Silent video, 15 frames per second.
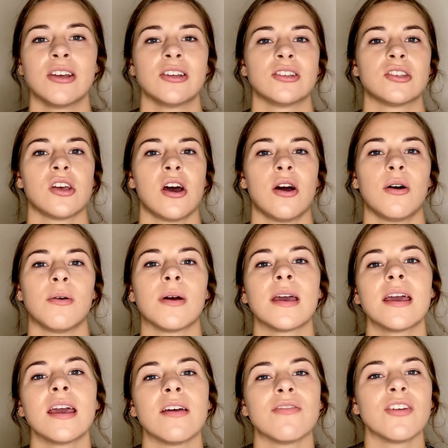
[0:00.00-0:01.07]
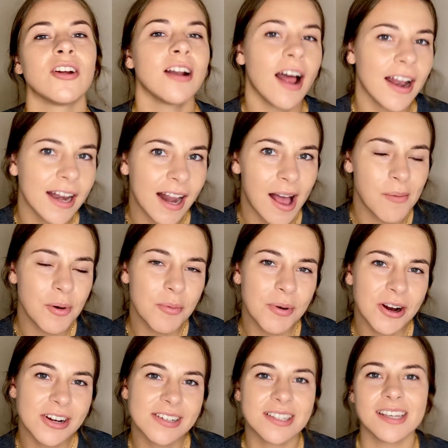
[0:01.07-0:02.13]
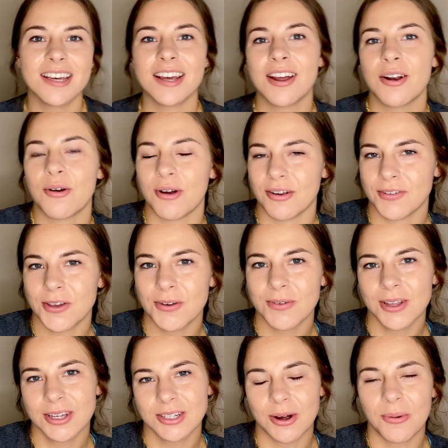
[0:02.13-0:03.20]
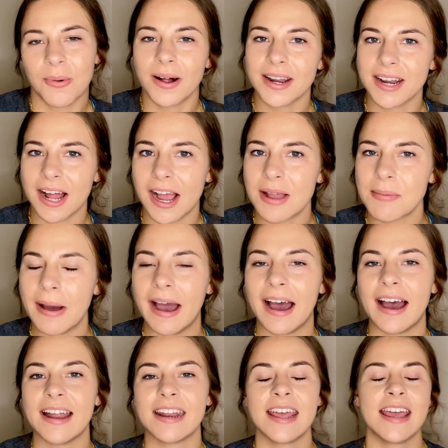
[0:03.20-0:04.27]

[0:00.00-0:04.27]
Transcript: So if you're not an Apple person or if you really don't want an iPad,